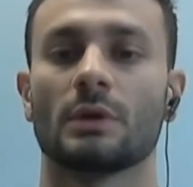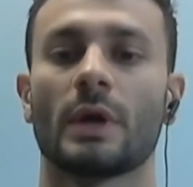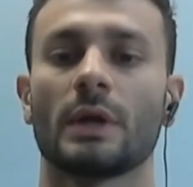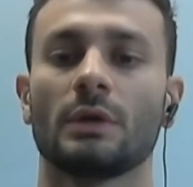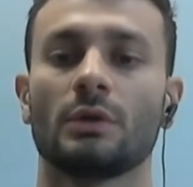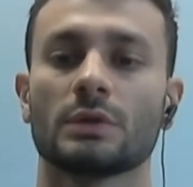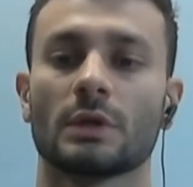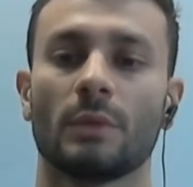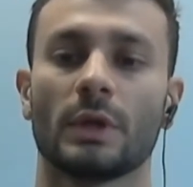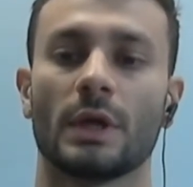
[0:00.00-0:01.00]
running user
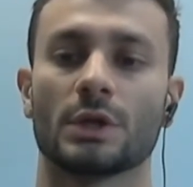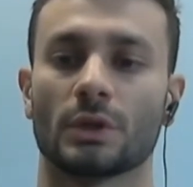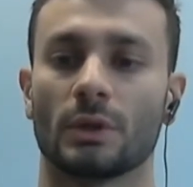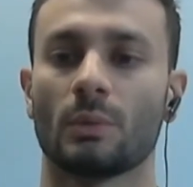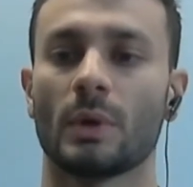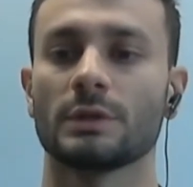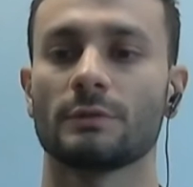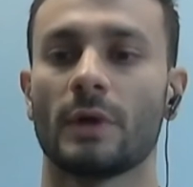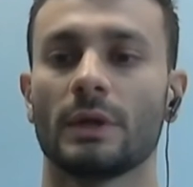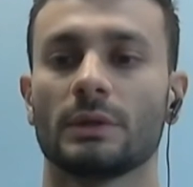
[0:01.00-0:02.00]
application, the one
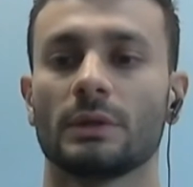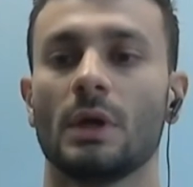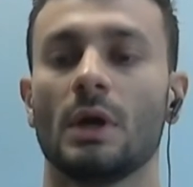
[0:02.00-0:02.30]
defined in